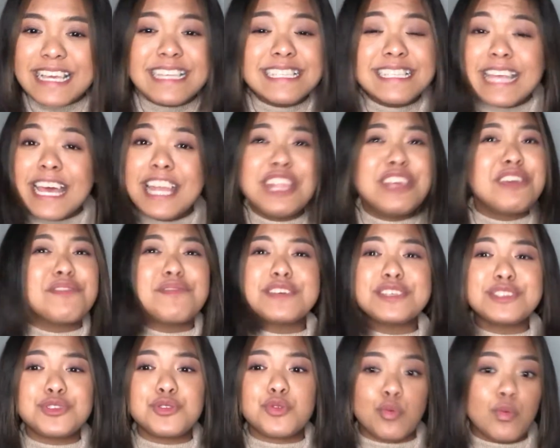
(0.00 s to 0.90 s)
Is any of
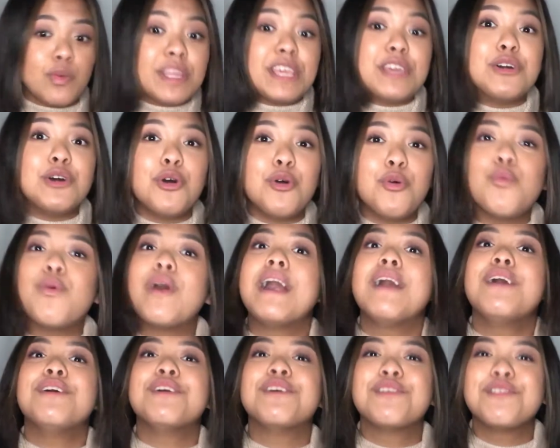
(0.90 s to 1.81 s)
this real?
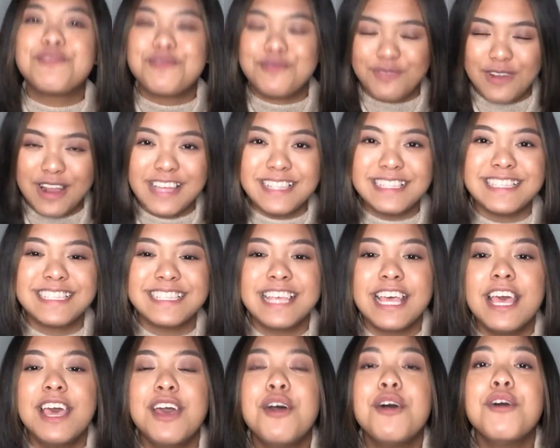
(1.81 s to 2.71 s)
Well, friends,
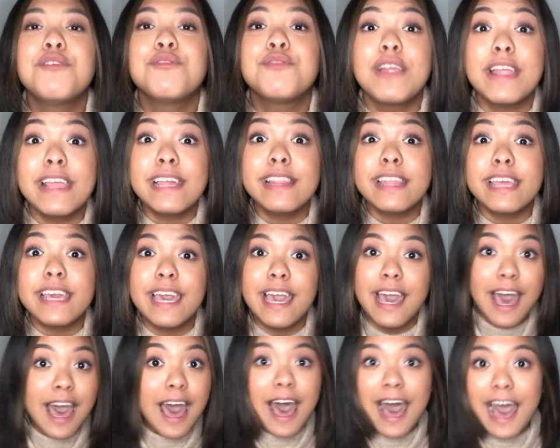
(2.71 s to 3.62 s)

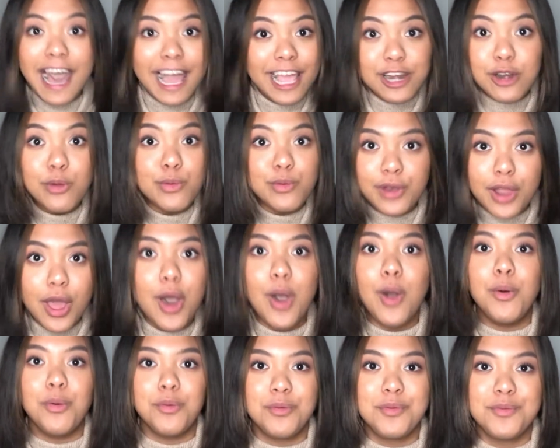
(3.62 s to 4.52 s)
frankly, I don't
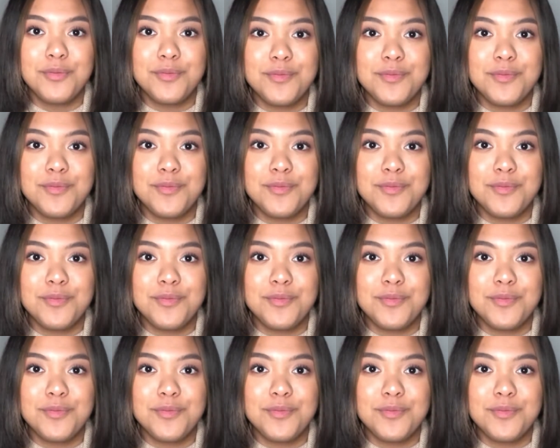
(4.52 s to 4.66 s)
know.